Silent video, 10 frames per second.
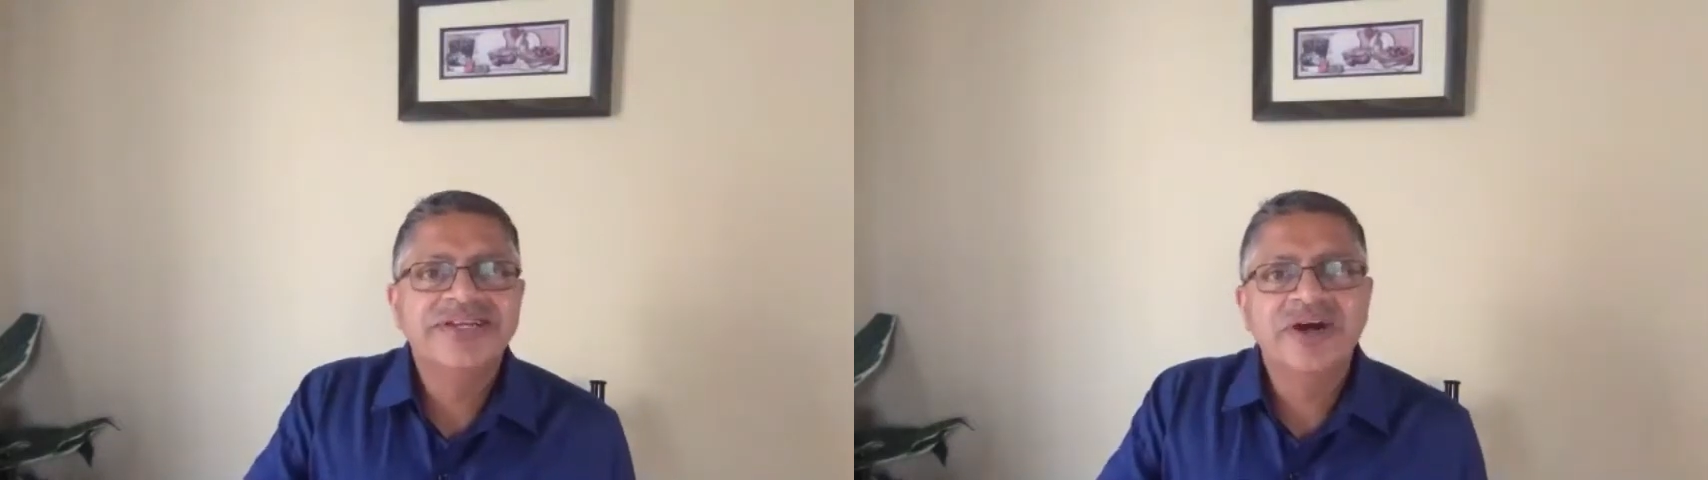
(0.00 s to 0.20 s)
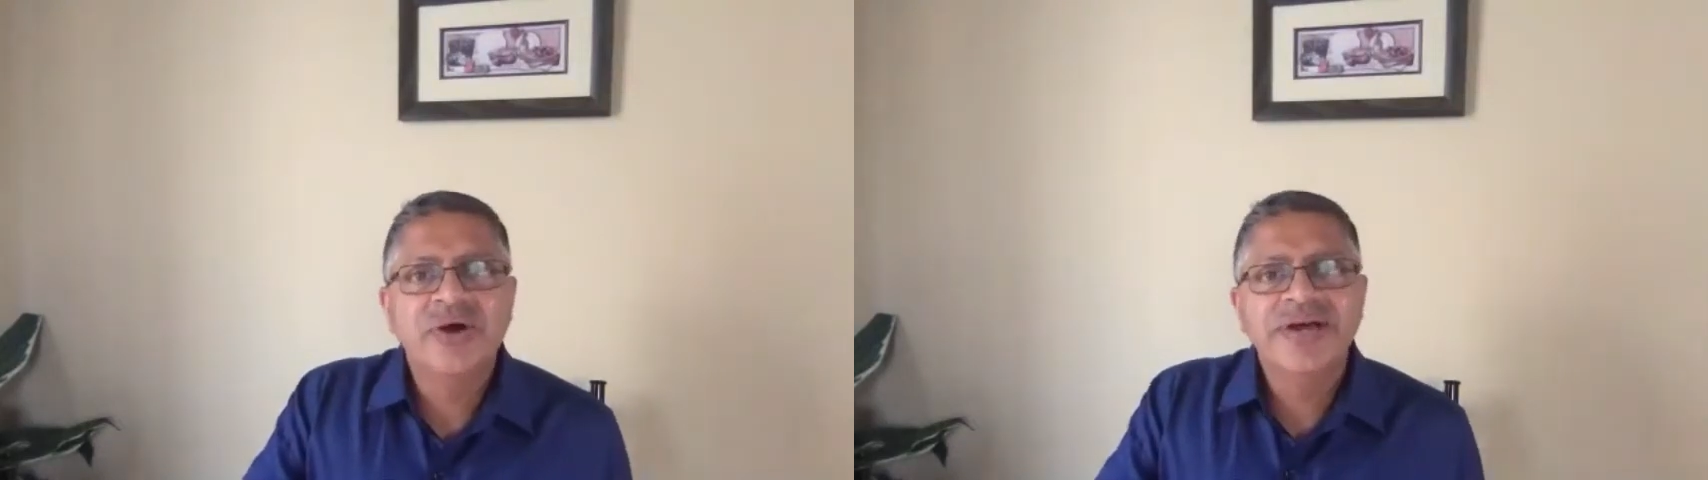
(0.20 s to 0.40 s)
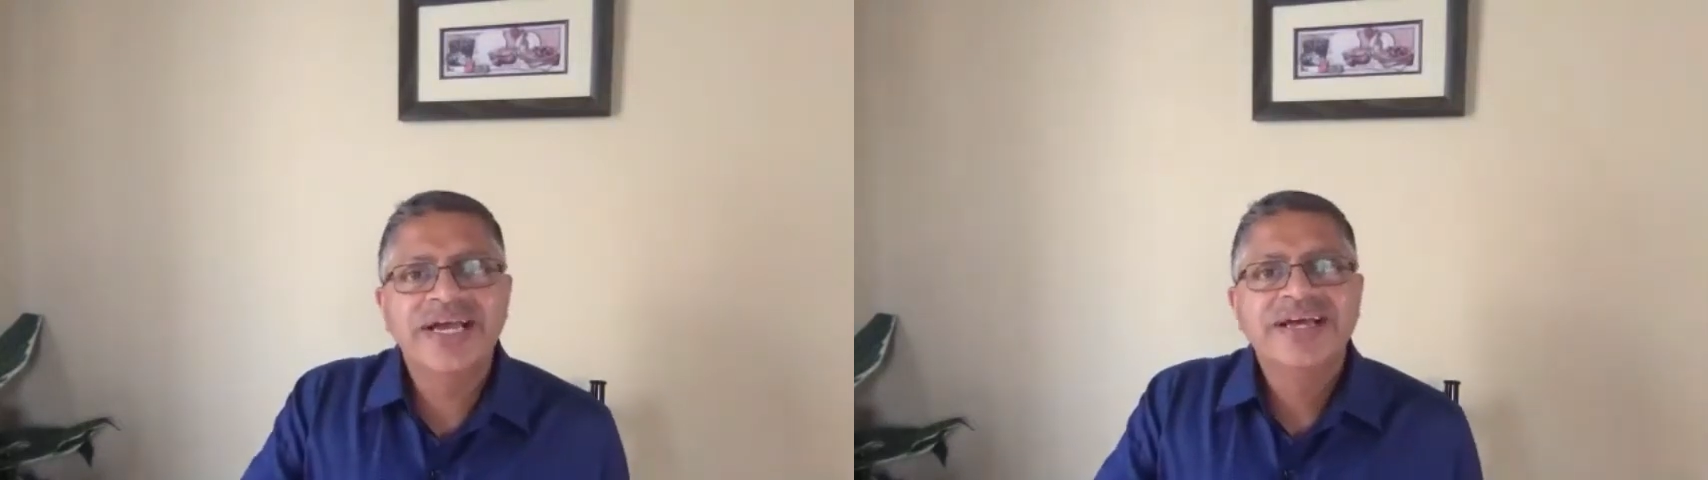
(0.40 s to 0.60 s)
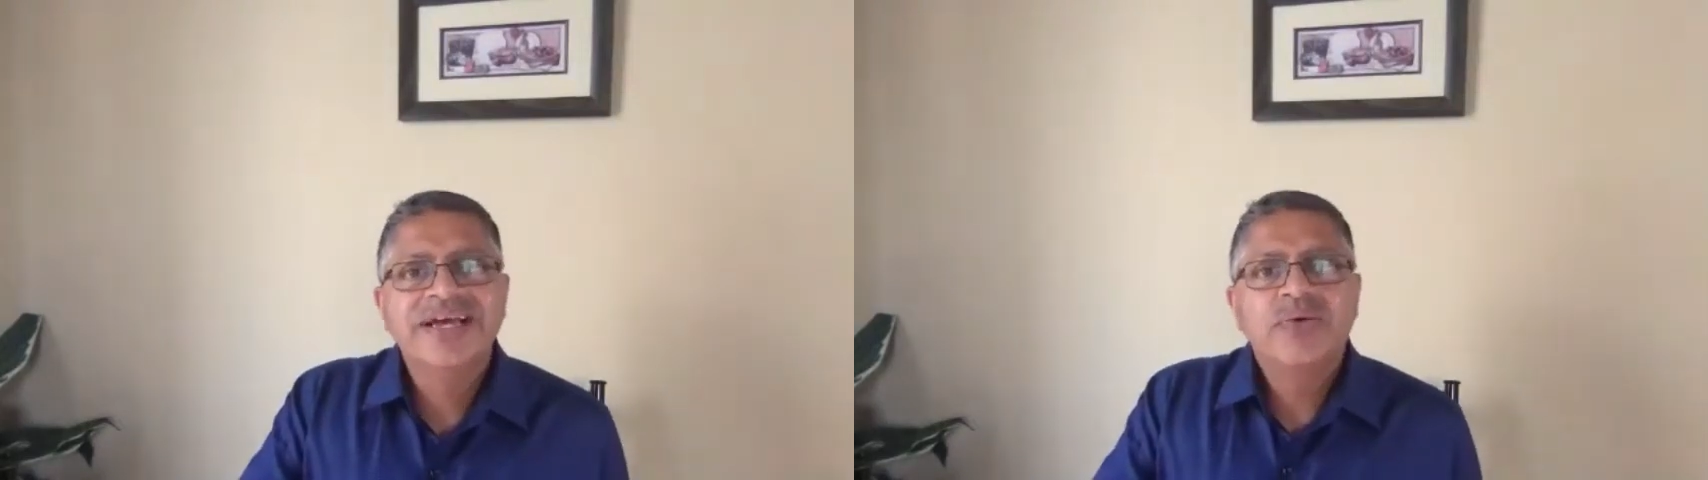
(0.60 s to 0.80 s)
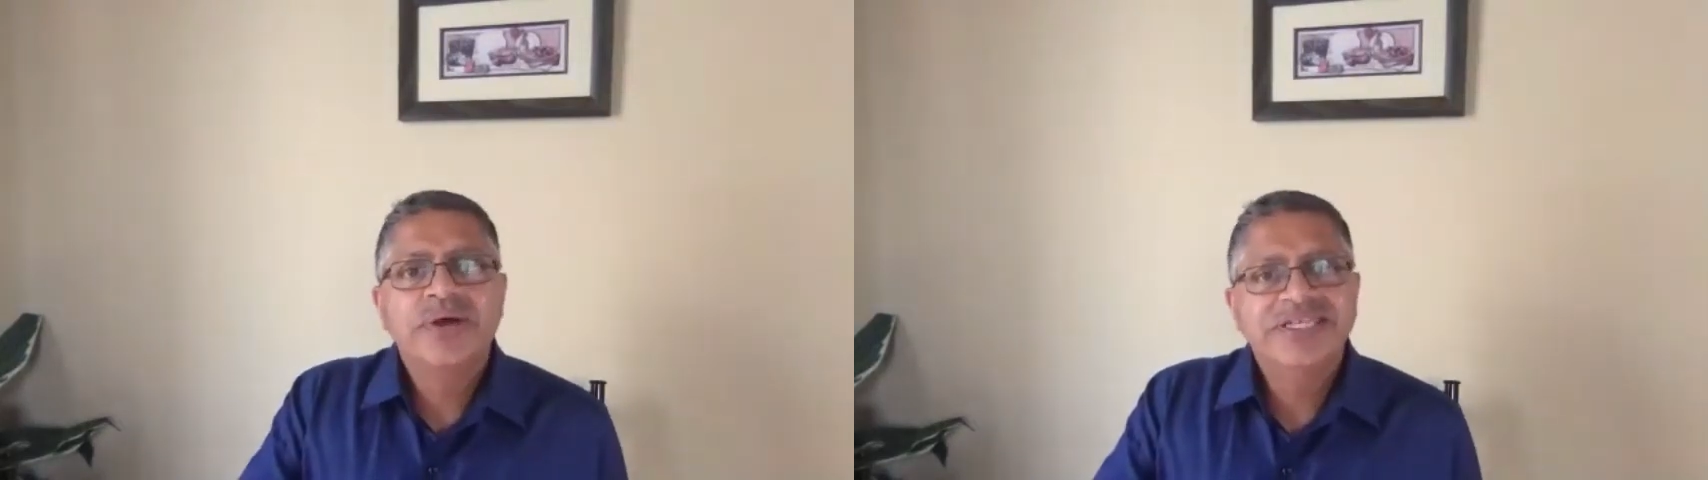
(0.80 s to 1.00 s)
knowing
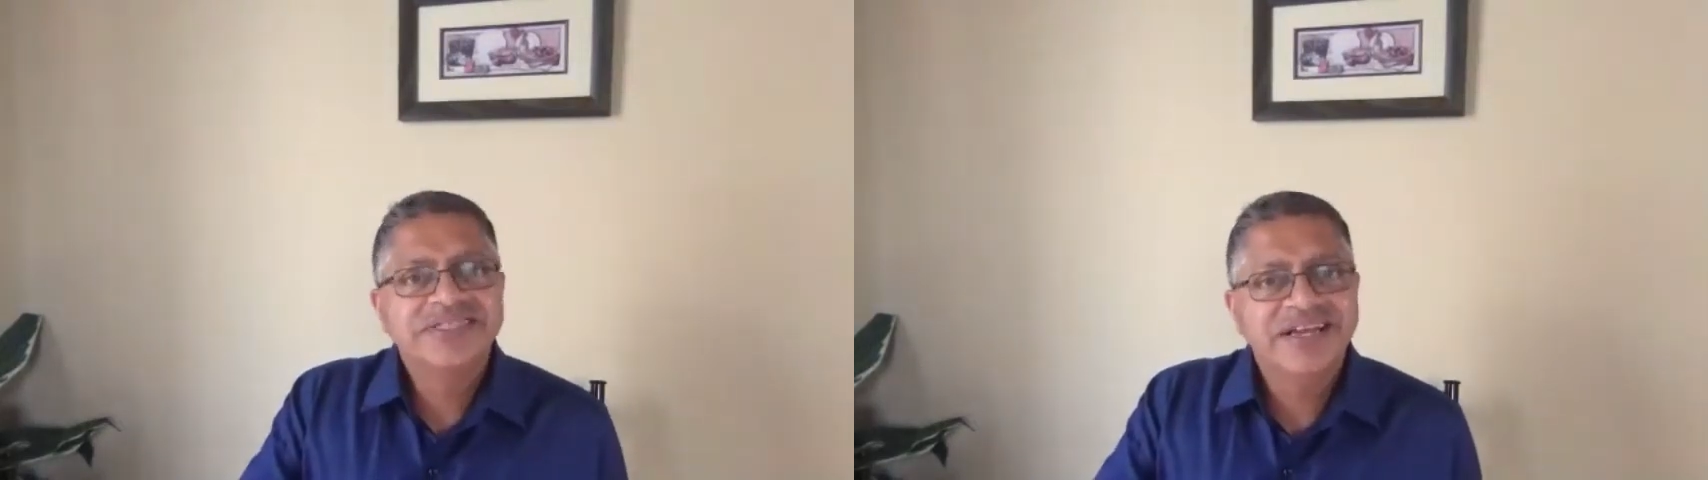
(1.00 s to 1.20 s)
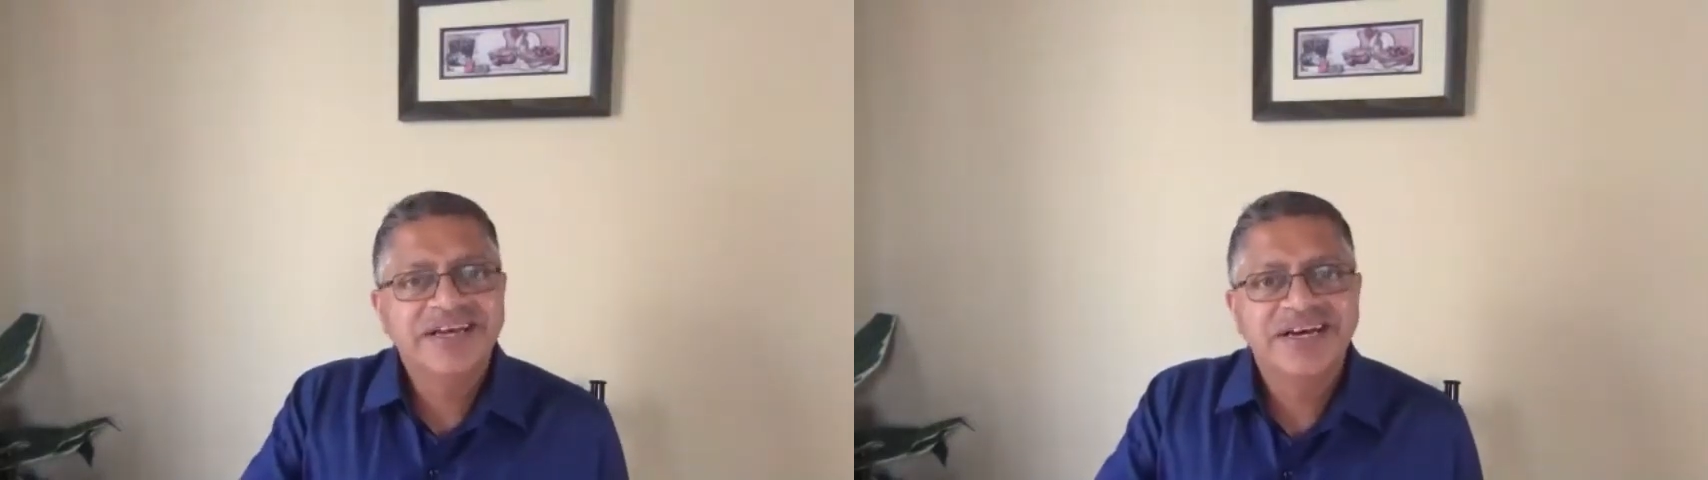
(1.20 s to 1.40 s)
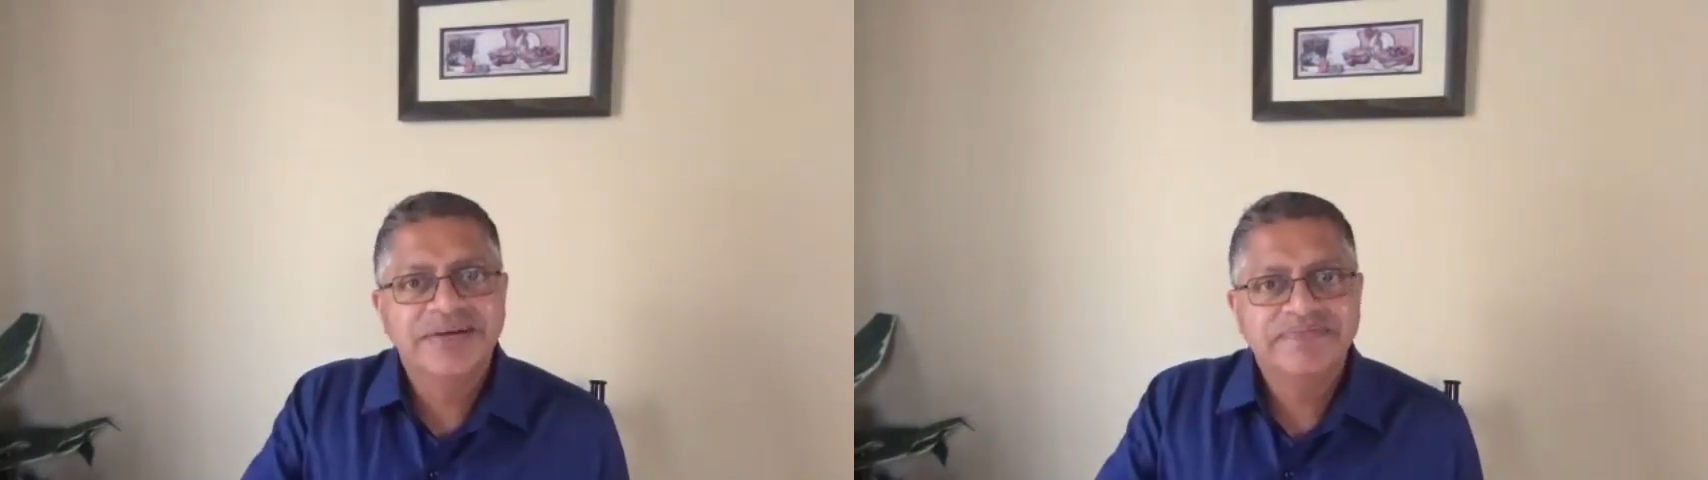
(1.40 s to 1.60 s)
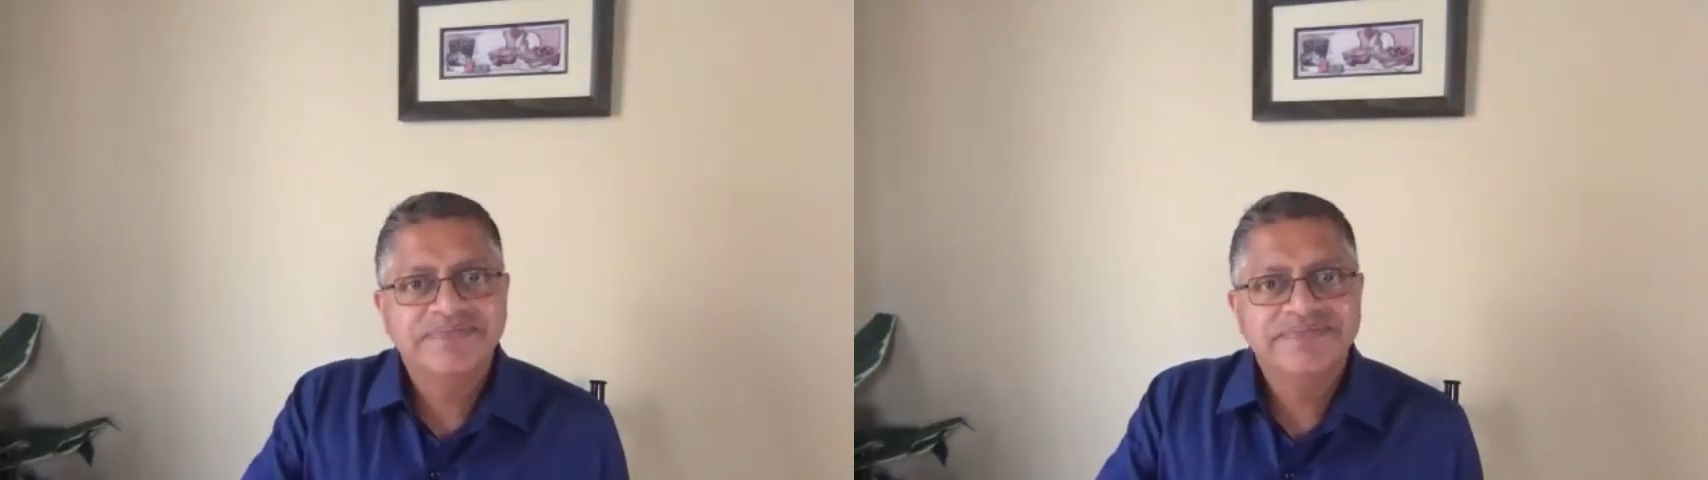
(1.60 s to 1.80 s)
when he's going to come.